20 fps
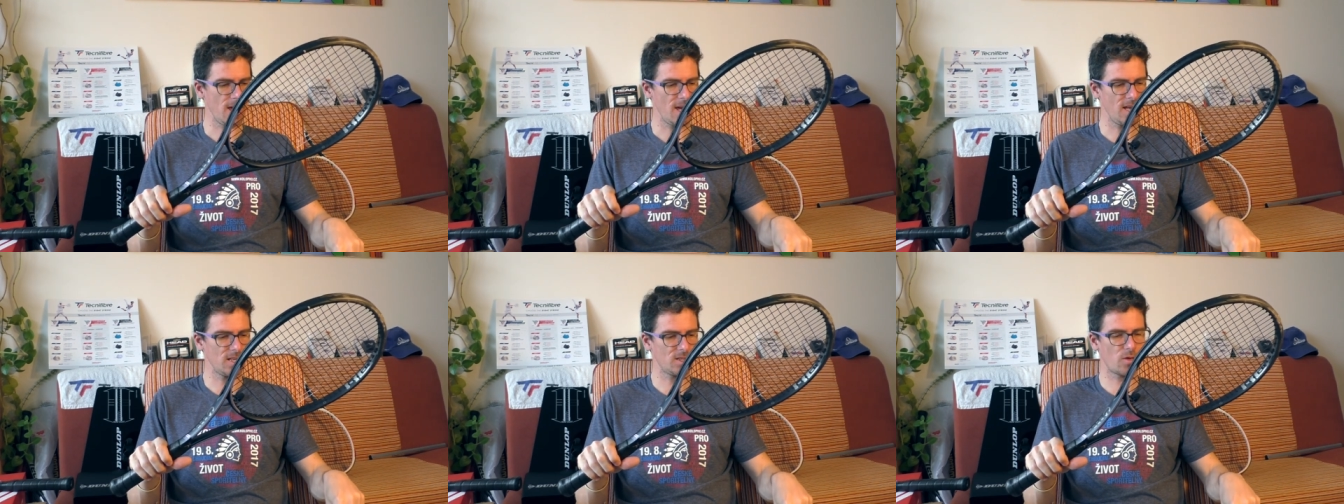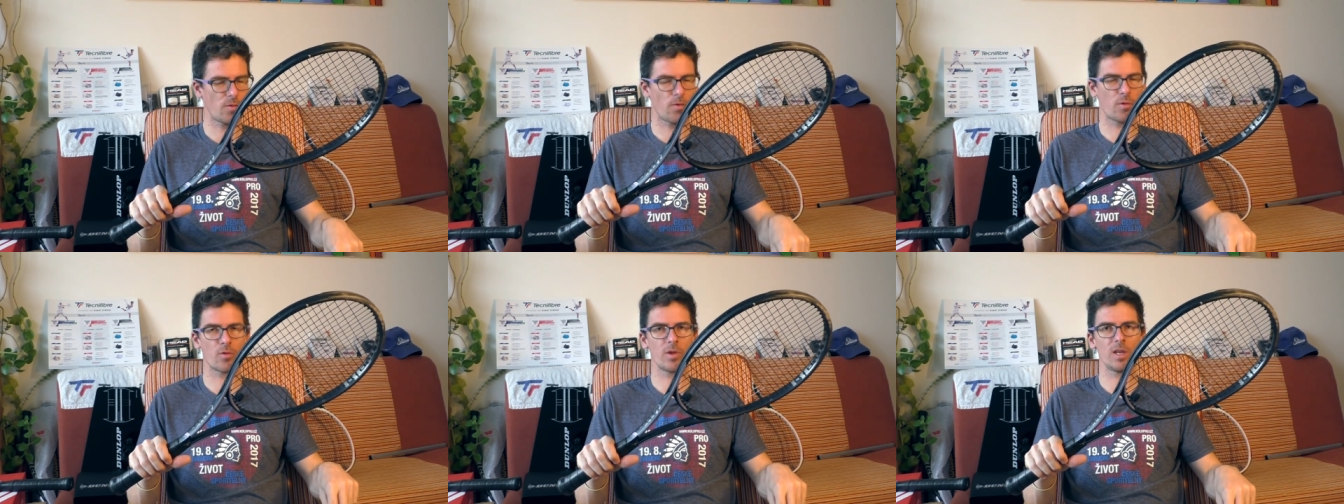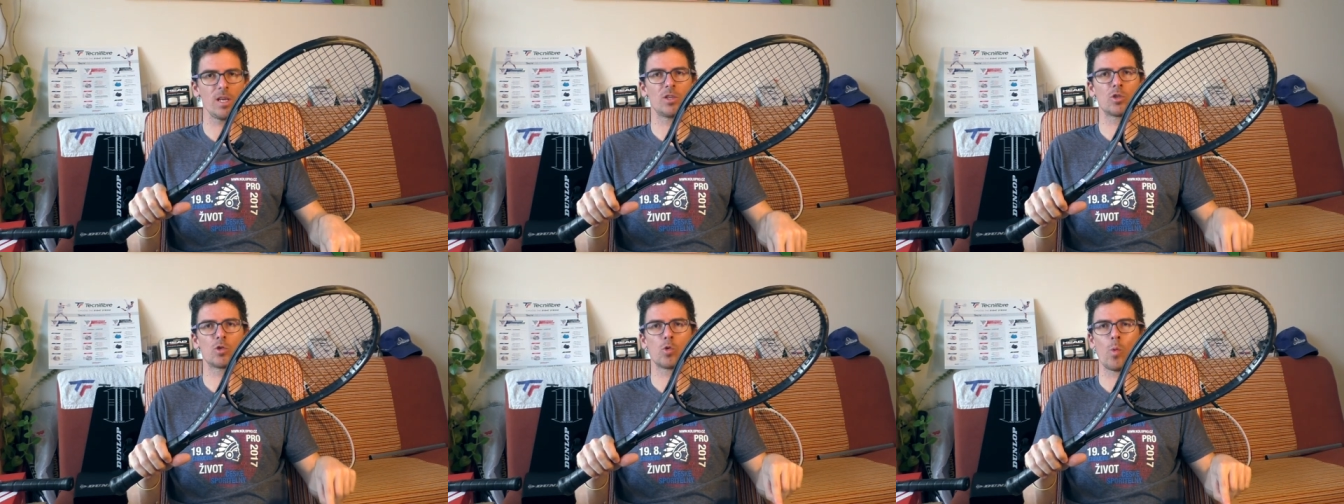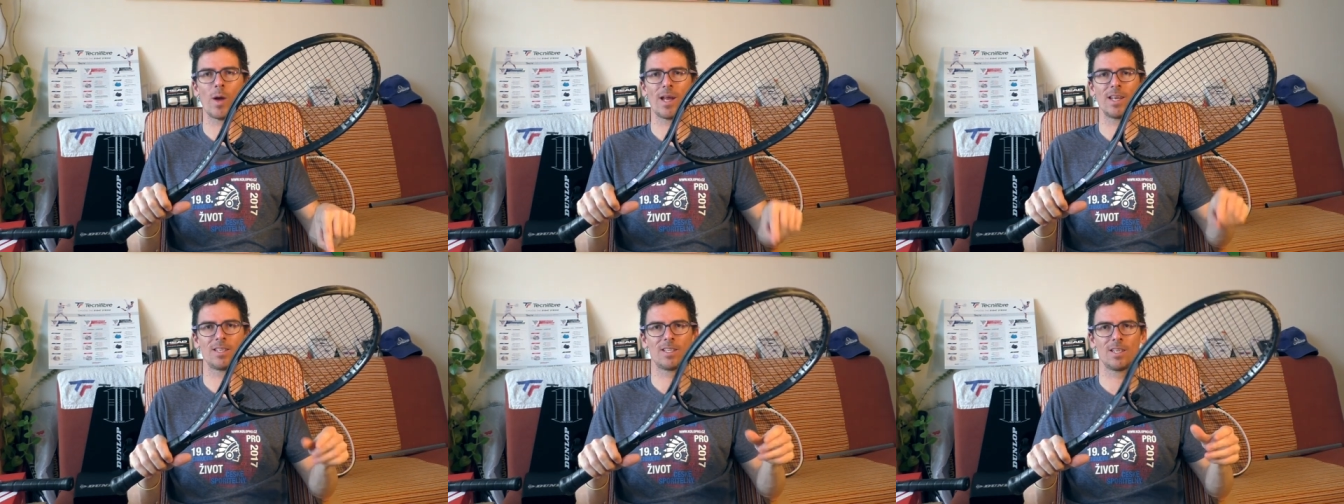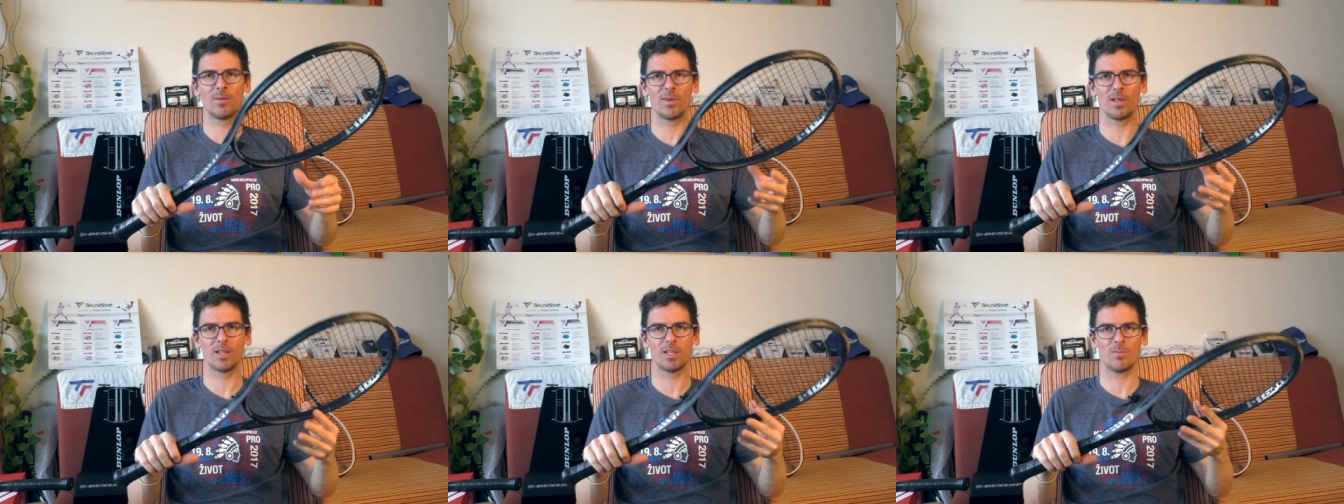it's
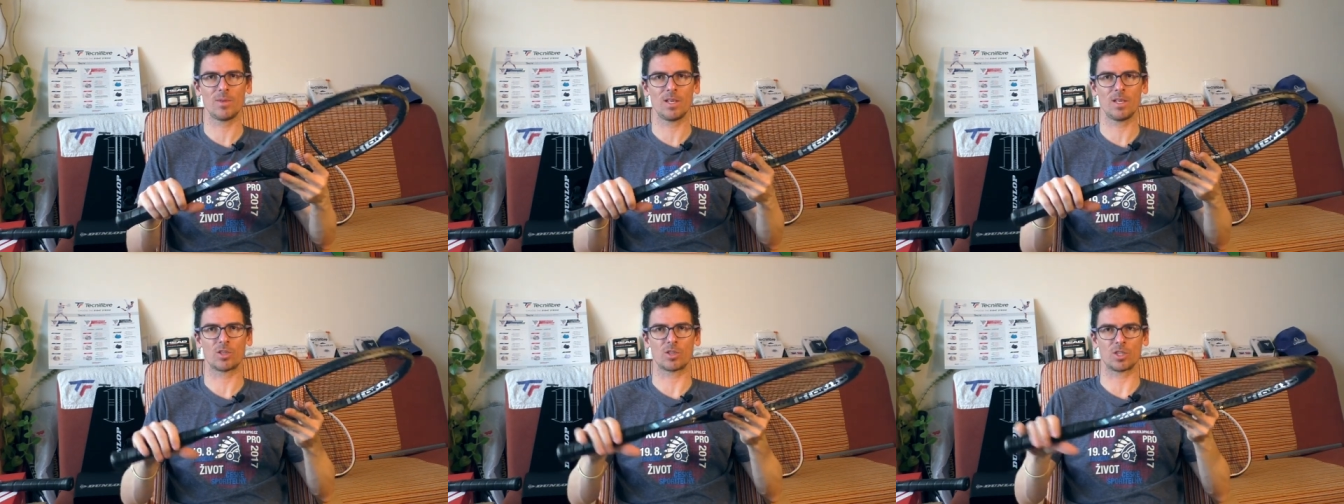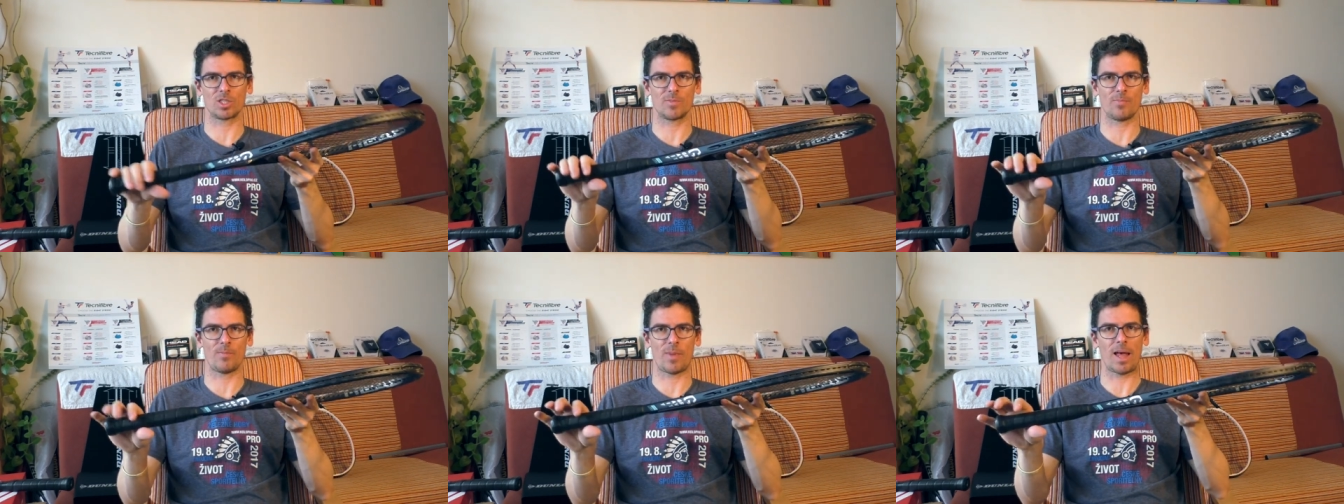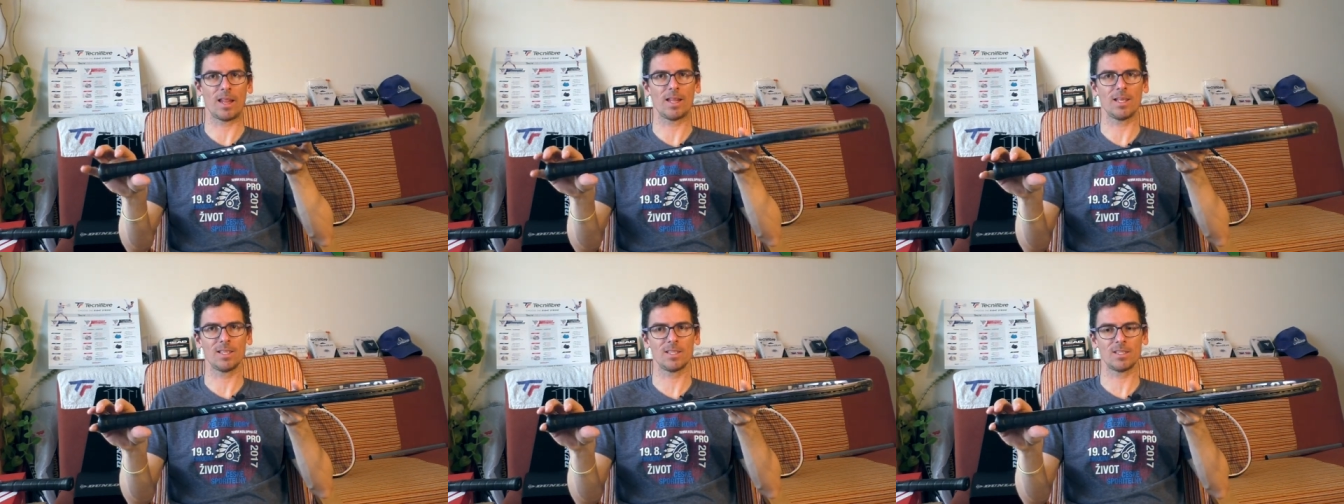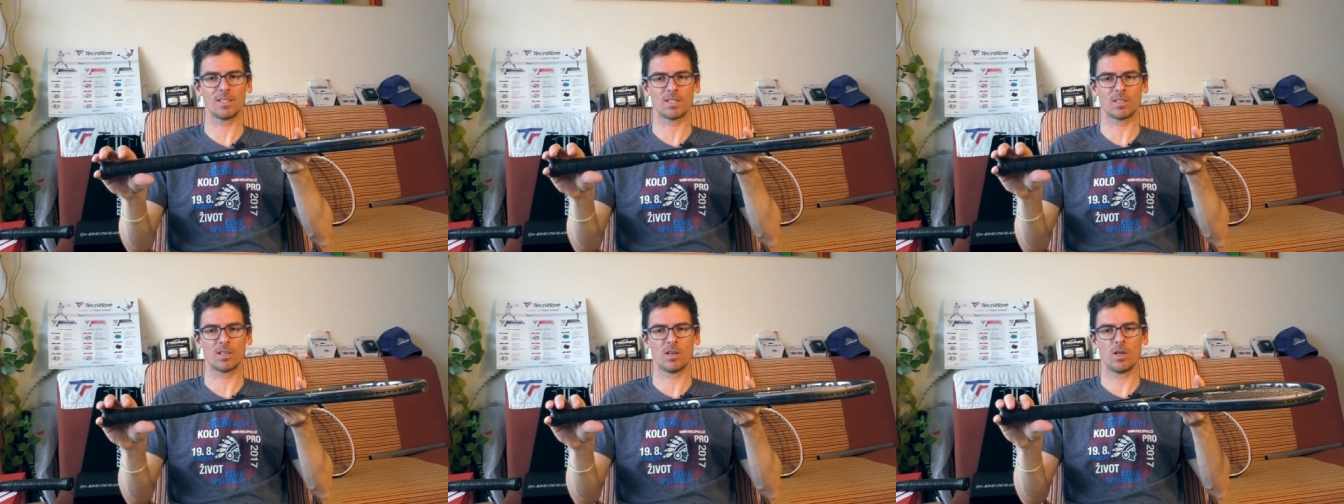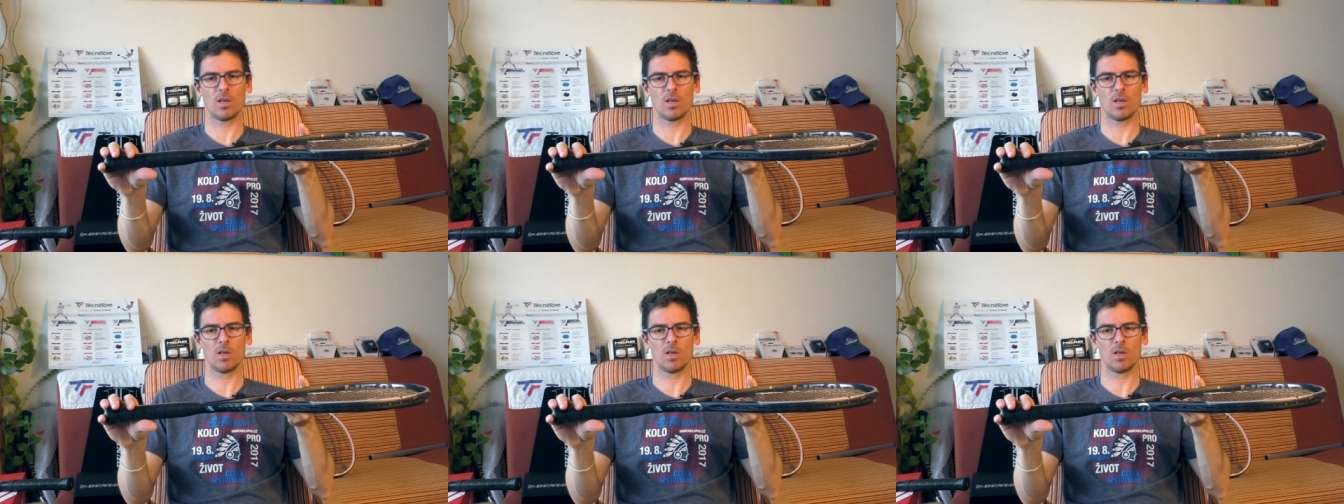320 millimeters balance.